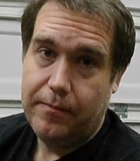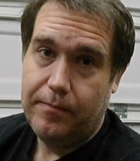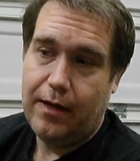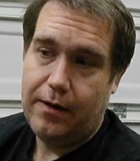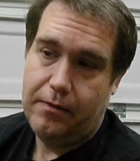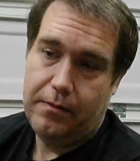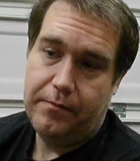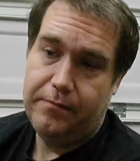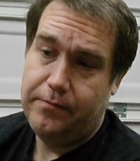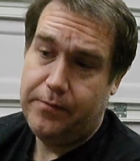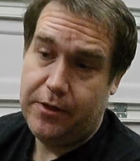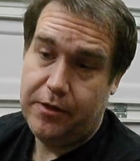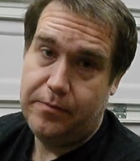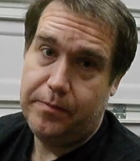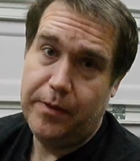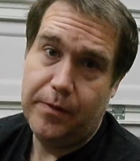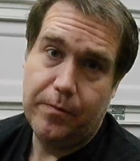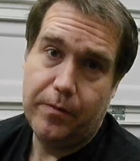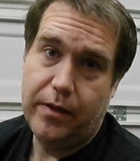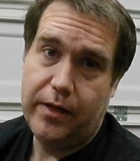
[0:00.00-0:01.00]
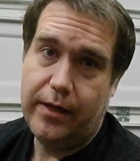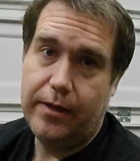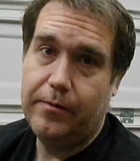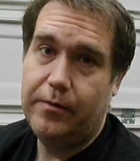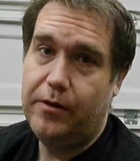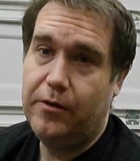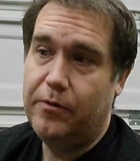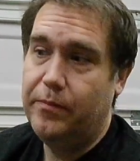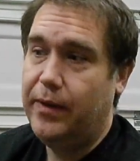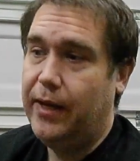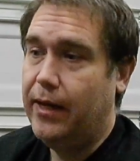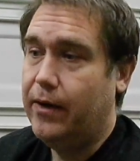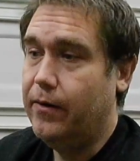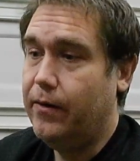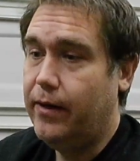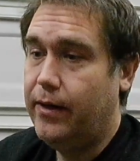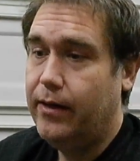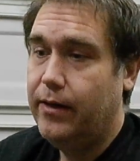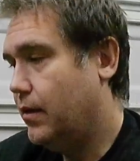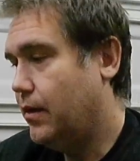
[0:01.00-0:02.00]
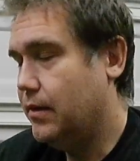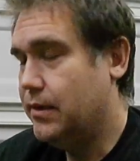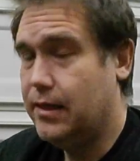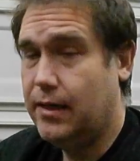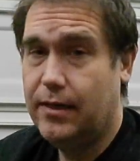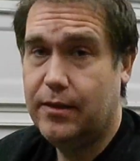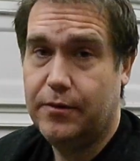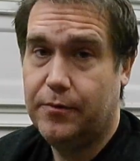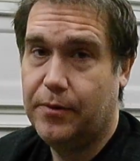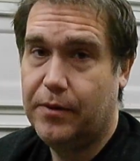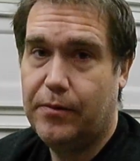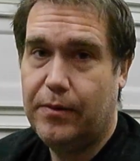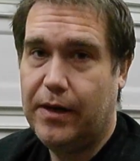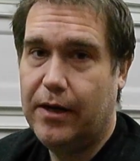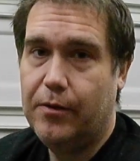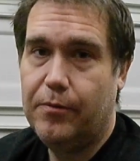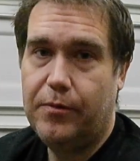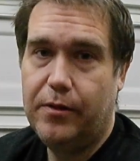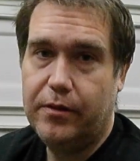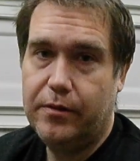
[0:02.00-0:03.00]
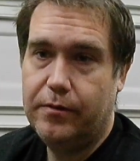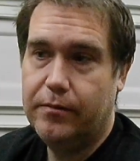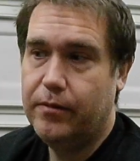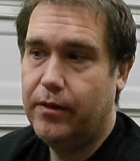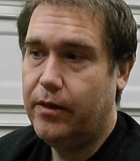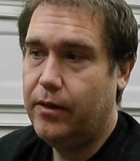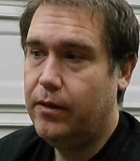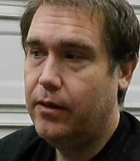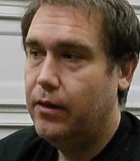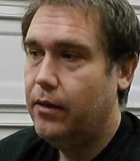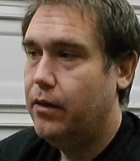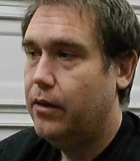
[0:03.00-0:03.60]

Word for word: I've just been running it with no battery because it doesn't require one to run.